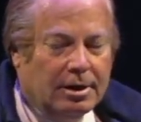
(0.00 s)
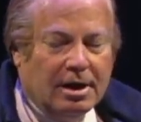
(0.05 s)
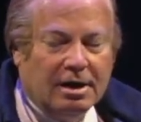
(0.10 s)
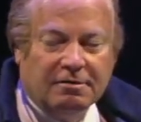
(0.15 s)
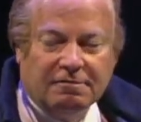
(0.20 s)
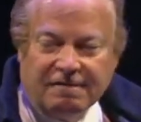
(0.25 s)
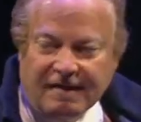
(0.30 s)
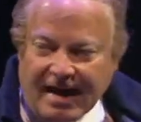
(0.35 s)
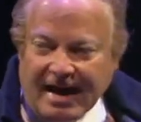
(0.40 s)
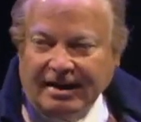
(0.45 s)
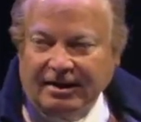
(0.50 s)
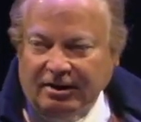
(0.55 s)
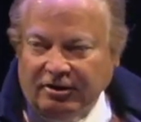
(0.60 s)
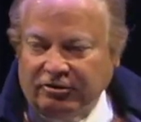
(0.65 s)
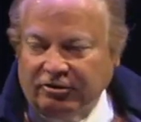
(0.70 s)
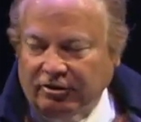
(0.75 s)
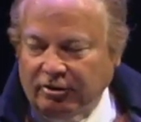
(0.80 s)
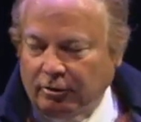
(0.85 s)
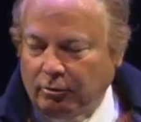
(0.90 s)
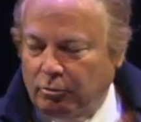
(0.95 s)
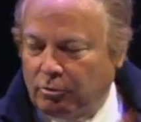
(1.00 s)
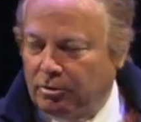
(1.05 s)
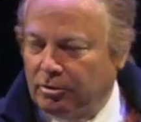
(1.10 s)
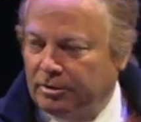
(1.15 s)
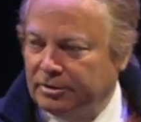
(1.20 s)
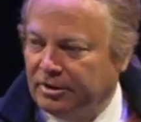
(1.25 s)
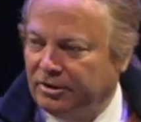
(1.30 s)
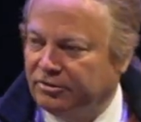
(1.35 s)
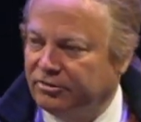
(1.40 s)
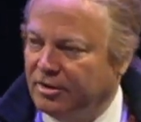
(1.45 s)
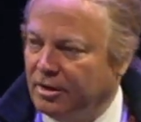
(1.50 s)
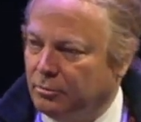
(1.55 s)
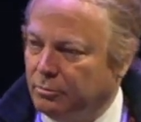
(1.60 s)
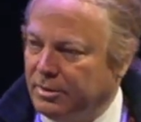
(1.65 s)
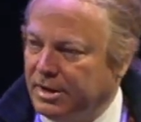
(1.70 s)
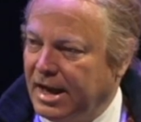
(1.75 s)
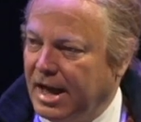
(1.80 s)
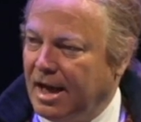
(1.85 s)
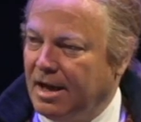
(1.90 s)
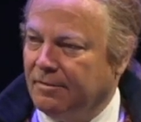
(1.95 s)
advantage in the world is that
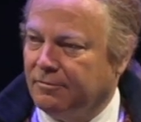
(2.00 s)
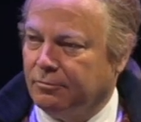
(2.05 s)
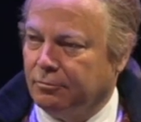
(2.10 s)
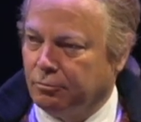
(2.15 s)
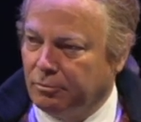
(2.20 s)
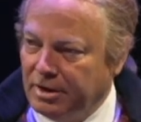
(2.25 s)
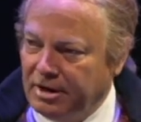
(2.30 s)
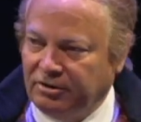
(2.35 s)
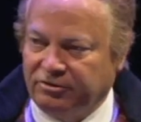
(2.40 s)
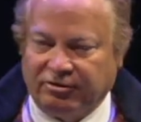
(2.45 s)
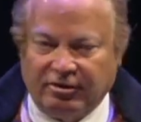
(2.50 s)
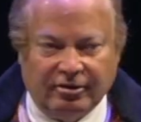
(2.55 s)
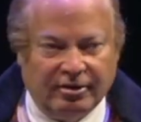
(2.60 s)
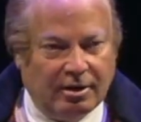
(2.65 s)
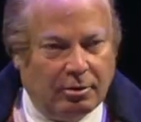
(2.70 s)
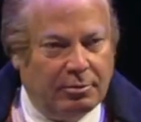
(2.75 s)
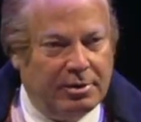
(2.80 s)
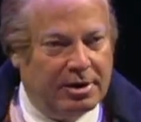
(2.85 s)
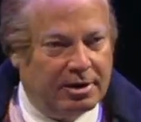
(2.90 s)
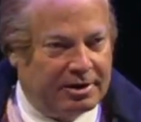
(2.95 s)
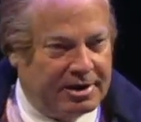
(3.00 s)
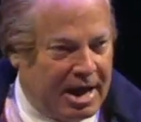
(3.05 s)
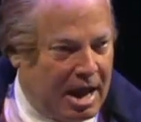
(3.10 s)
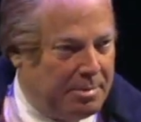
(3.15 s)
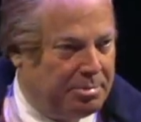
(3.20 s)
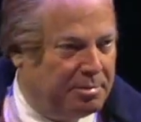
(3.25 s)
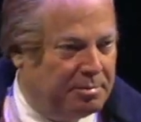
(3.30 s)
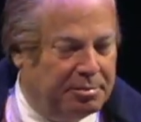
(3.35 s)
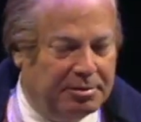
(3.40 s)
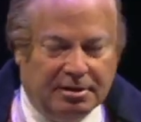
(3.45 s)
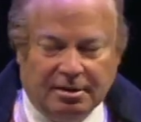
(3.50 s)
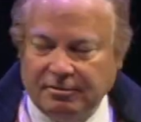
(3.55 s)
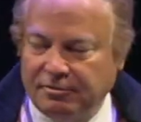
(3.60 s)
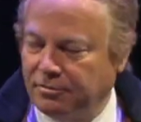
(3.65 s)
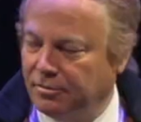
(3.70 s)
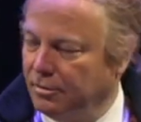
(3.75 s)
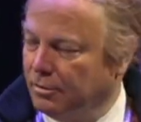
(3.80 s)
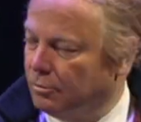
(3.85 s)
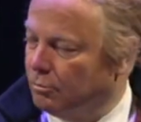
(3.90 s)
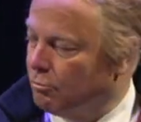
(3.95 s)
we have reason, that we are capable
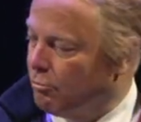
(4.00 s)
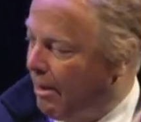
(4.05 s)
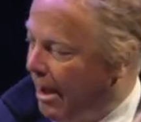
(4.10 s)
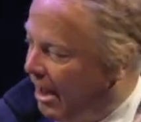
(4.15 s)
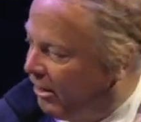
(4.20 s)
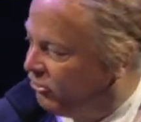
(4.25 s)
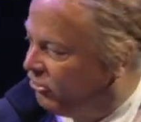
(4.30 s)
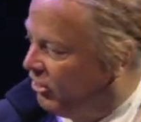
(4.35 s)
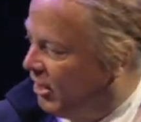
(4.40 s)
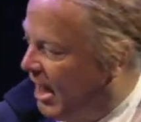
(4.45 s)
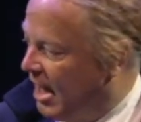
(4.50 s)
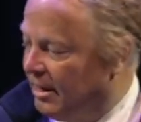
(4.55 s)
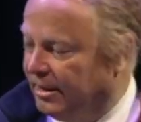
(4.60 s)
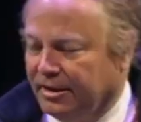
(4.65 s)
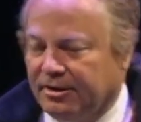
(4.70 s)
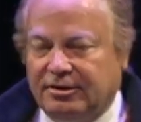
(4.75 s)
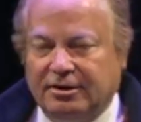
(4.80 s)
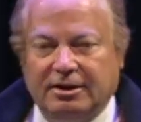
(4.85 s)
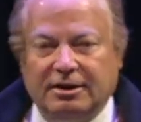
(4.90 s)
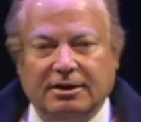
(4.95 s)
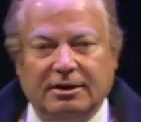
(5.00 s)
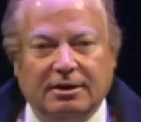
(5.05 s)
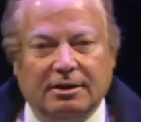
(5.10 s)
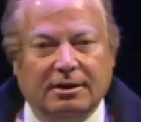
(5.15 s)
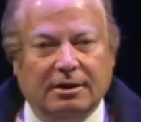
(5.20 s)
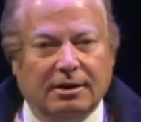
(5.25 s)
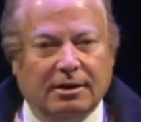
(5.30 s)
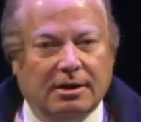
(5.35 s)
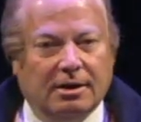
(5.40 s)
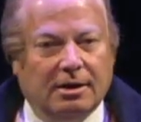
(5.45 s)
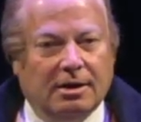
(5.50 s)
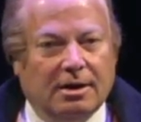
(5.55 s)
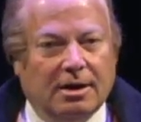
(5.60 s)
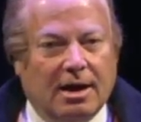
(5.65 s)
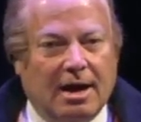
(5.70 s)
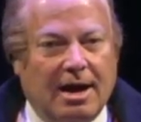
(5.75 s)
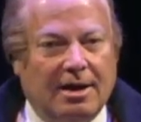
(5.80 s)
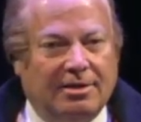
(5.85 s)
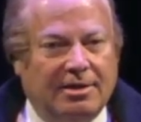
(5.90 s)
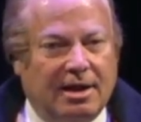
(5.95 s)
of rationality,
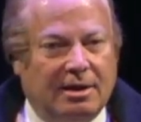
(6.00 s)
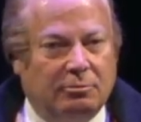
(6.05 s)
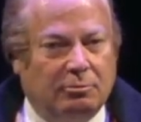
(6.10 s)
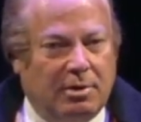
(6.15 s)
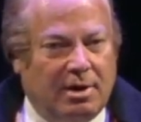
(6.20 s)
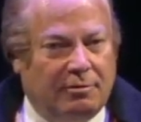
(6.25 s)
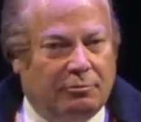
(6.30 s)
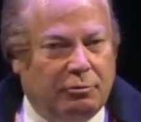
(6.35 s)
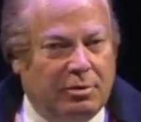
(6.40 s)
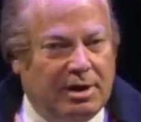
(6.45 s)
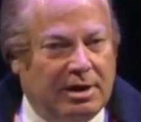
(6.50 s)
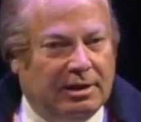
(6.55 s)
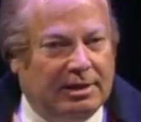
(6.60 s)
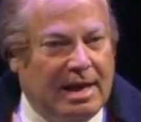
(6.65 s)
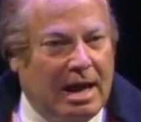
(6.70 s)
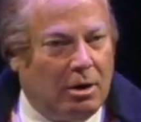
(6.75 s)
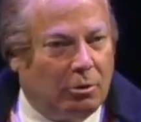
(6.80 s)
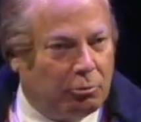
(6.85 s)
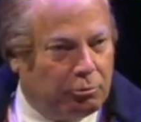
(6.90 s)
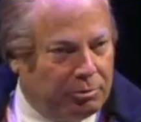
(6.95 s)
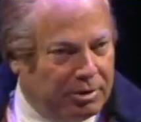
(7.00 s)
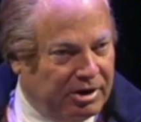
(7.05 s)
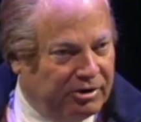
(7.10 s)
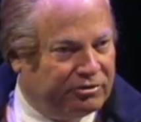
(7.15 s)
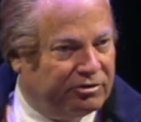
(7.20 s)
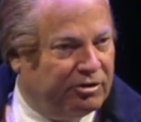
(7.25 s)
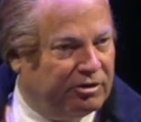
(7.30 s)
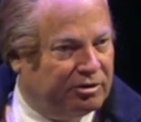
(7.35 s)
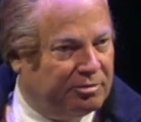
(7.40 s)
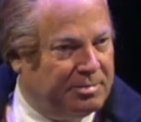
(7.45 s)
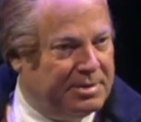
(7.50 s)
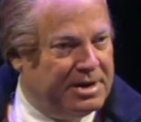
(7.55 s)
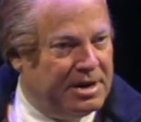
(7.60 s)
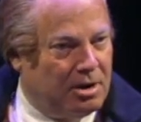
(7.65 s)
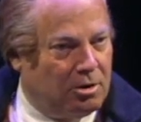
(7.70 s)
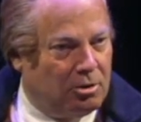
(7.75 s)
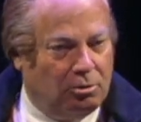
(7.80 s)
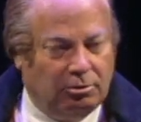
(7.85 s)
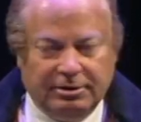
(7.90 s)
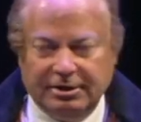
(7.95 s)
and that if we allow reason to be
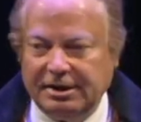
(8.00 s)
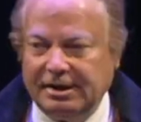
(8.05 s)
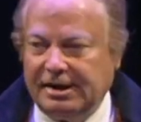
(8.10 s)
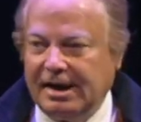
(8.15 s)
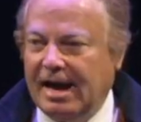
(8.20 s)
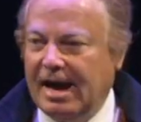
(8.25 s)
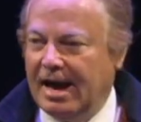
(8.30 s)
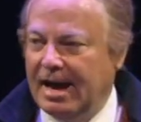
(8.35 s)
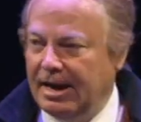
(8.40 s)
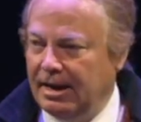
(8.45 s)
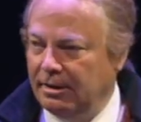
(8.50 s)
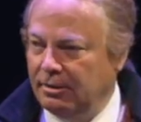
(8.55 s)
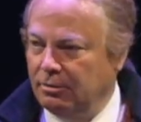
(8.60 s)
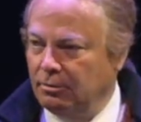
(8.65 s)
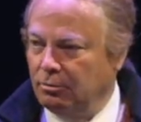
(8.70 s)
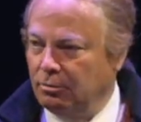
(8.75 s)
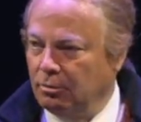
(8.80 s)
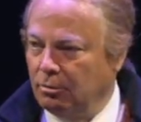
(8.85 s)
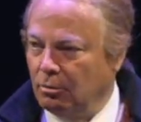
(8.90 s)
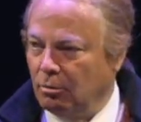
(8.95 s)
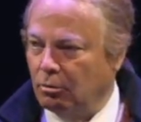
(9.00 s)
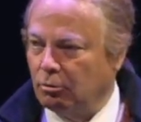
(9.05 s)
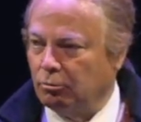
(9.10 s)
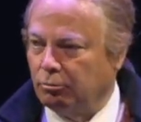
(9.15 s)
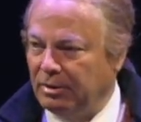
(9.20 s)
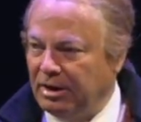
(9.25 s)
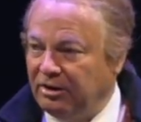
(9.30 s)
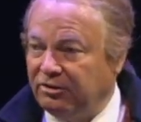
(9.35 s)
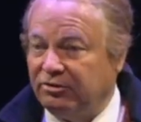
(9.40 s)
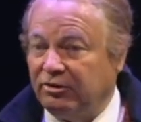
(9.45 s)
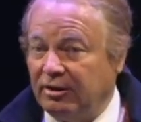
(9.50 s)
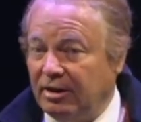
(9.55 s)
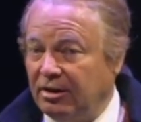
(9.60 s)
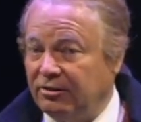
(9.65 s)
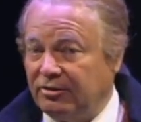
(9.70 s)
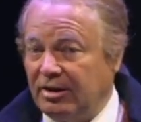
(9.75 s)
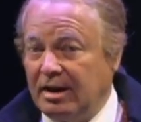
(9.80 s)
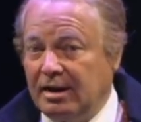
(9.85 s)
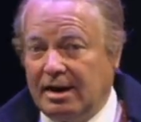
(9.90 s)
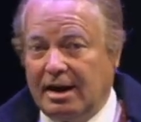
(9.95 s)
our only guide, or reason,
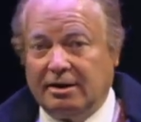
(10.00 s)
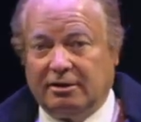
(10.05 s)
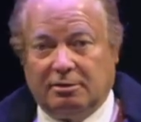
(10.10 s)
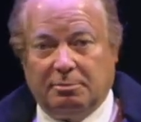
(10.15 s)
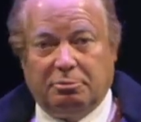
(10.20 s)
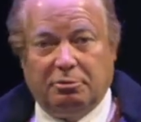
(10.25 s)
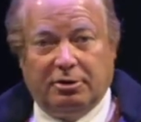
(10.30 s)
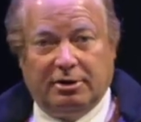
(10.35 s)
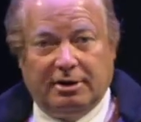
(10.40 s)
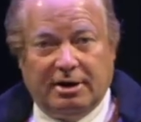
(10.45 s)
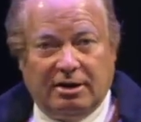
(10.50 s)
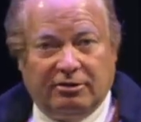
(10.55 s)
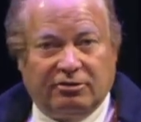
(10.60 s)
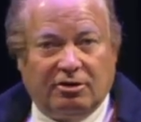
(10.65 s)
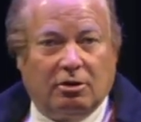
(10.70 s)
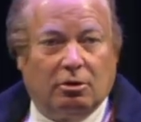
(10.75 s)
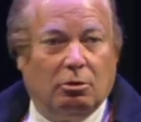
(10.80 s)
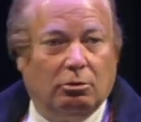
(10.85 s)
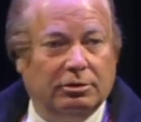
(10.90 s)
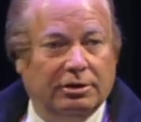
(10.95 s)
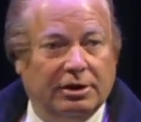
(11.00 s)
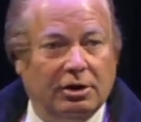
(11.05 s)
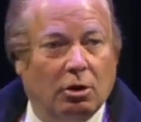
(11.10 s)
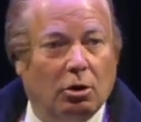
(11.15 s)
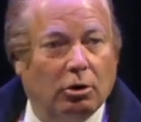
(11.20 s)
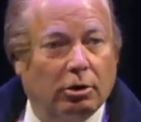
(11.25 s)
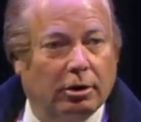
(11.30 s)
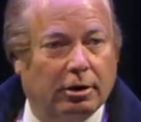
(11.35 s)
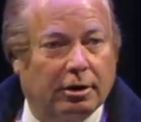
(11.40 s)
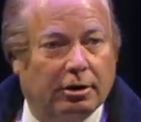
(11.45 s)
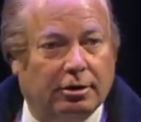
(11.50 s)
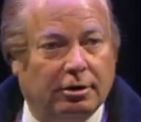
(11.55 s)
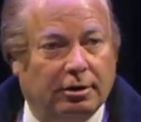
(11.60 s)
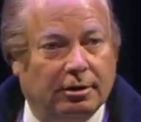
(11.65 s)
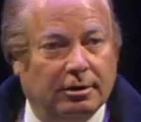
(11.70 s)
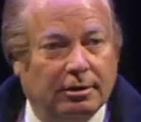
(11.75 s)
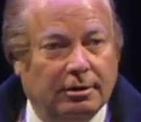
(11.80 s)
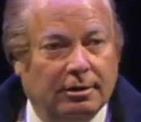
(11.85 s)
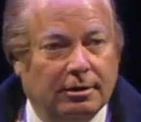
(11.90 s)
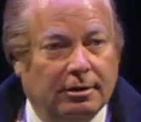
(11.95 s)
as I like to put it, as our only
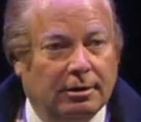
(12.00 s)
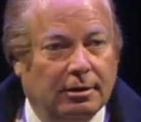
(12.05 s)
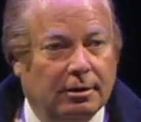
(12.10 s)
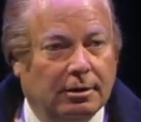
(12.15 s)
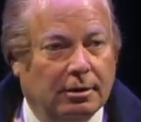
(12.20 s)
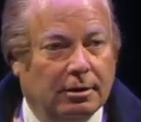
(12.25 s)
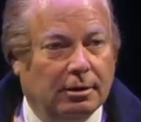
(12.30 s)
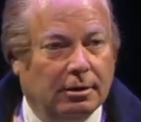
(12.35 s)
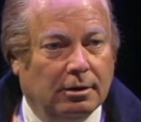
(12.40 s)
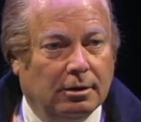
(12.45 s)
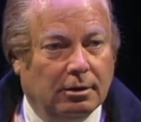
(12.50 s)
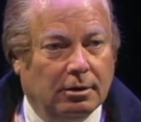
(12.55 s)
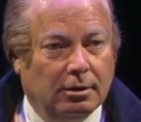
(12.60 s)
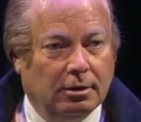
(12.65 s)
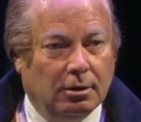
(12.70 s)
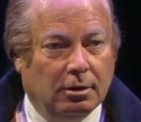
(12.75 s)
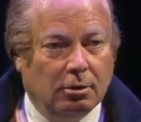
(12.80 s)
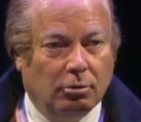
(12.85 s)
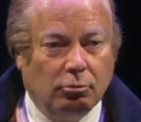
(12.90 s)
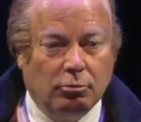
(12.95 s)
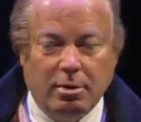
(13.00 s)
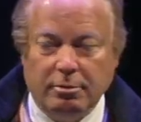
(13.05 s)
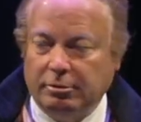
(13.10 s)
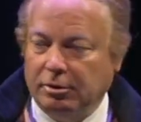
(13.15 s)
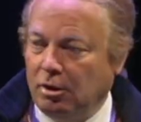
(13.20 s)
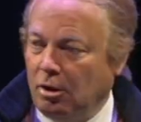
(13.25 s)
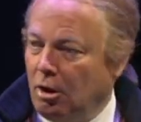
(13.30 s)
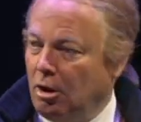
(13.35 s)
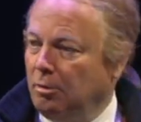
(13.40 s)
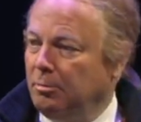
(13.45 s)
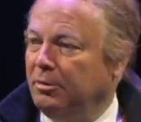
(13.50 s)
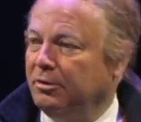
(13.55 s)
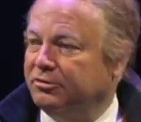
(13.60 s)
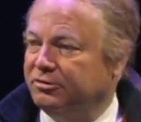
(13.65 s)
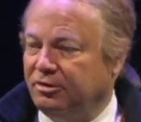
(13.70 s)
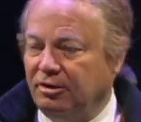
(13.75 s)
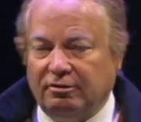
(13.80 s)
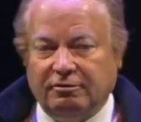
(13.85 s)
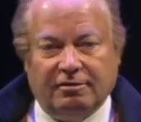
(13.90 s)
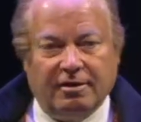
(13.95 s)
oracle, we will
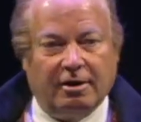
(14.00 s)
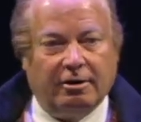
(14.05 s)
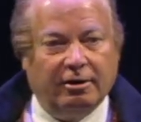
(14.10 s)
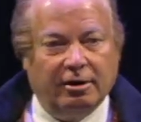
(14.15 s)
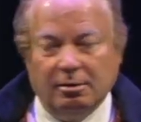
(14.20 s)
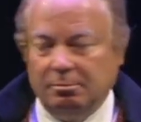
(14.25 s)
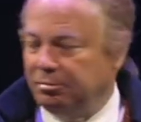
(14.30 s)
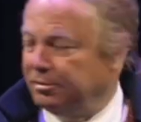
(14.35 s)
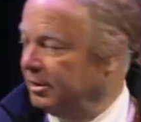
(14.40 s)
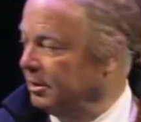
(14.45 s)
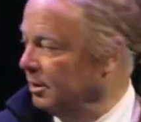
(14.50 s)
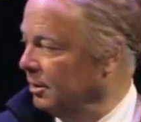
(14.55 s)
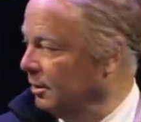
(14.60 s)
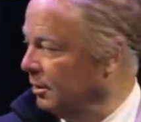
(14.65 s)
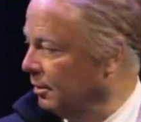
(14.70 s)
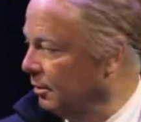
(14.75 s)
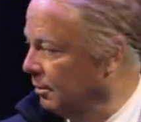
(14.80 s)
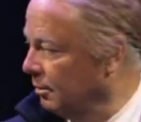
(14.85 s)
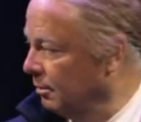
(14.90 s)
almost invariably